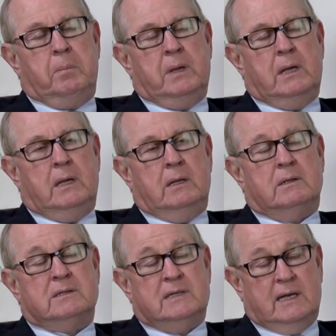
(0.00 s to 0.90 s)
be
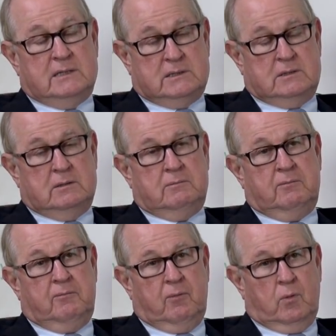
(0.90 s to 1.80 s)
tested
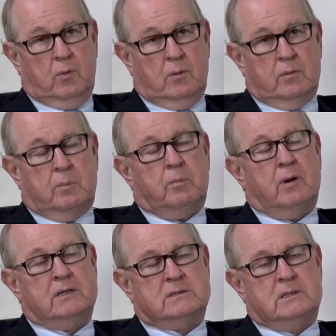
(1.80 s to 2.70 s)
for the
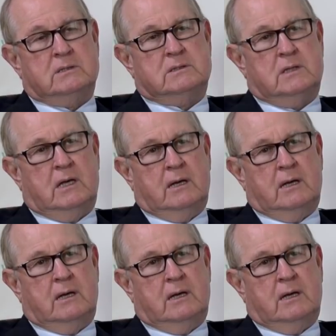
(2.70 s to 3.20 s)
presence